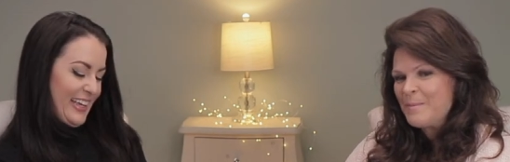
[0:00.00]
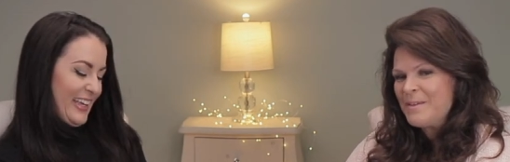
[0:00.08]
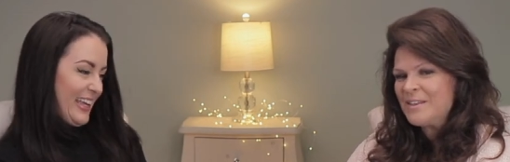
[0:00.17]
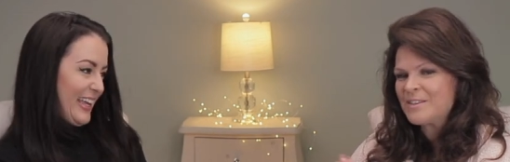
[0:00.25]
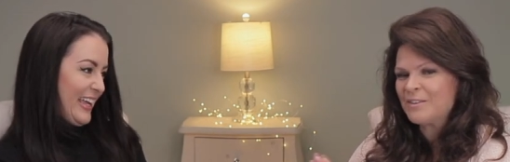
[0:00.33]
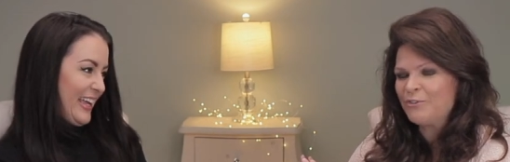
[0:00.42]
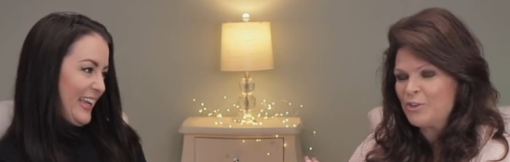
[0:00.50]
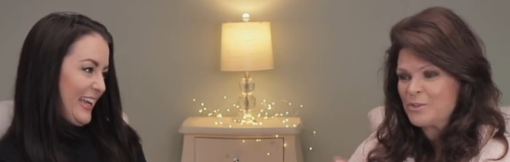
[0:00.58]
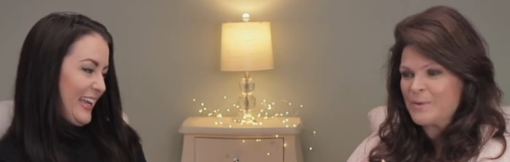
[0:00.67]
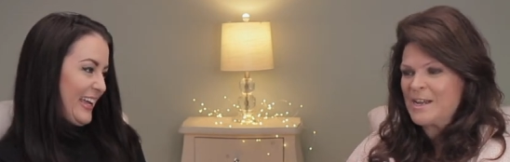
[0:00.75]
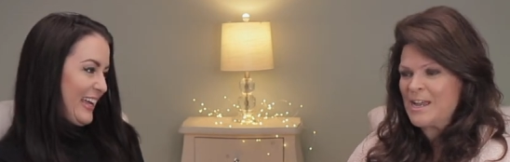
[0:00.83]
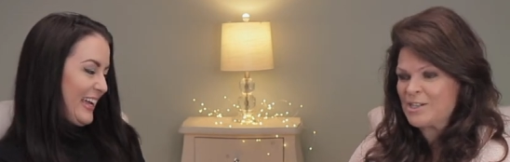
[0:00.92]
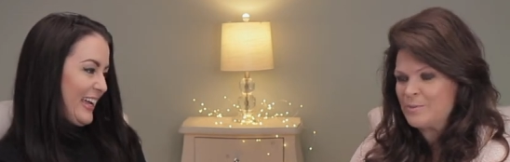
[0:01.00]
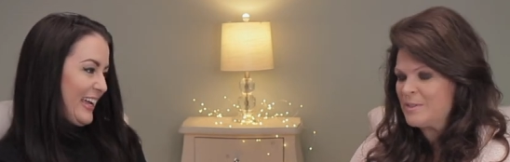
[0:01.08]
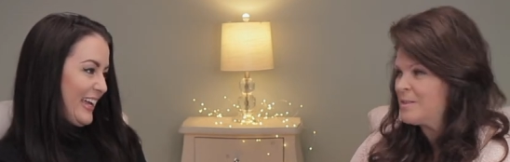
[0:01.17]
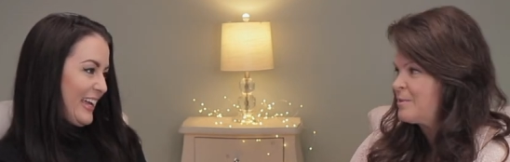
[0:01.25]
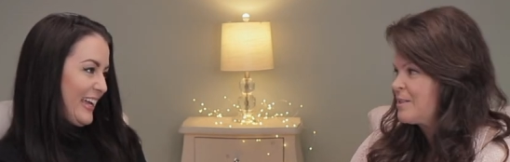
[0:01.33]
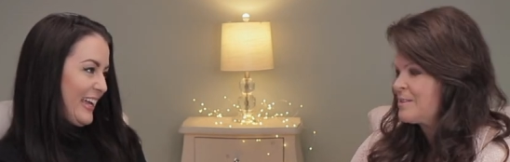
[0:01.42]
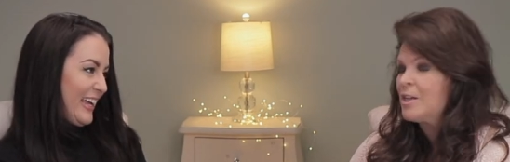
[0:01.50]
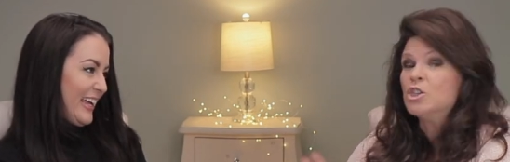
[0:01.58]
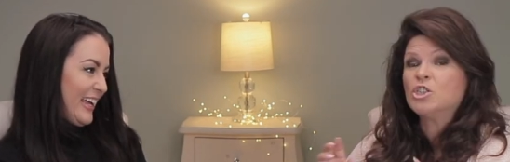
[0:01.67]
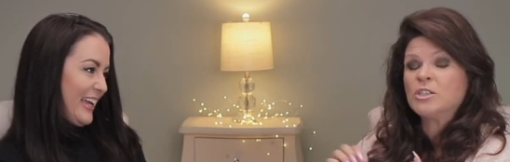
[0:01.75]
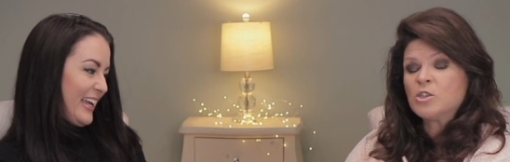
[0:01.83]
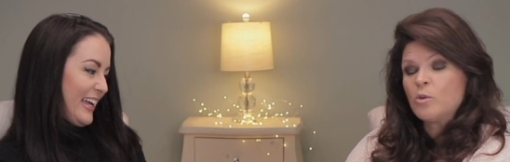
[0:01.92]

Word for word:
Speaker 1: I mean, the first reaction when someone does it, she